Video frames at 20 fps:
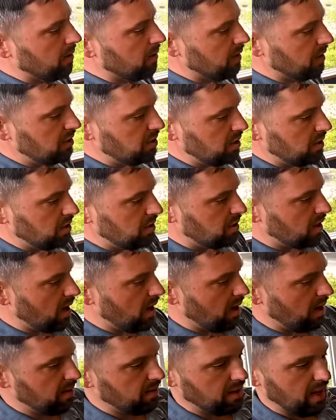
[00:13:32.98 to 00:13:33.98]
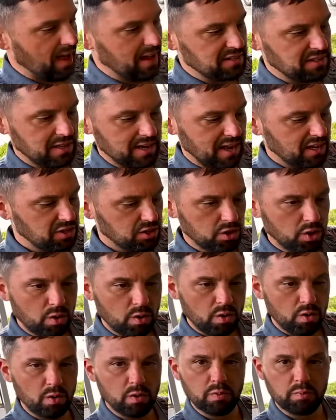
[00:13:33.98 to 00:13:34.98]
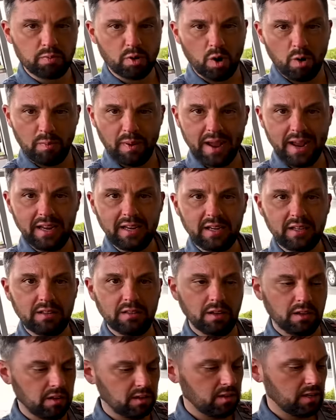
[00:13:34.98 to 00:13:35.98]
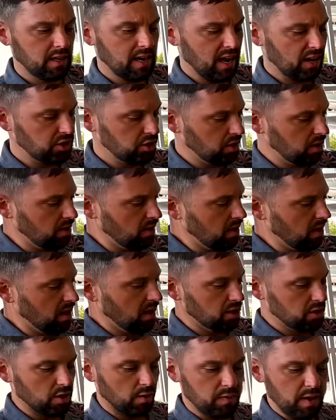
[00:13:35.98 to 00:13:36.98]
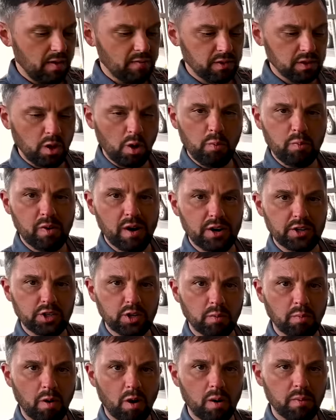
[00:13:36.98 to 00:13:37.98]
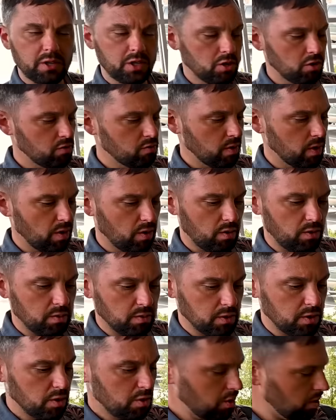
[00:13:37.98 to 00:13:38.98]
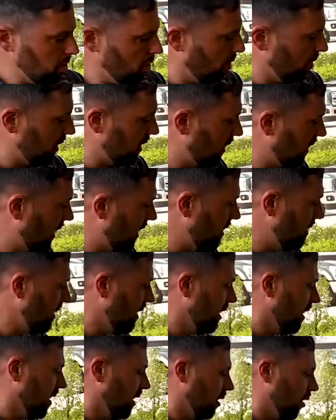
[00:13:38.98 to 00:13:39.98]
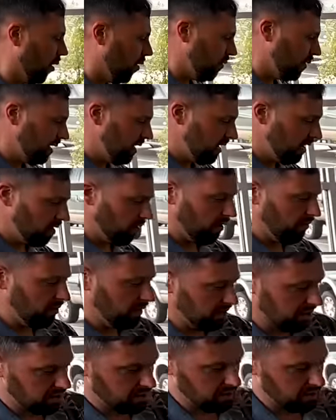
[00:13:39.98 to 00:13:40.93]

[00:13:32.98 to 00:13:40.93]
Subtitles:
This is has an external propane connection. So if you have a low pressure barbecue grill, you could hook it in. Over here on this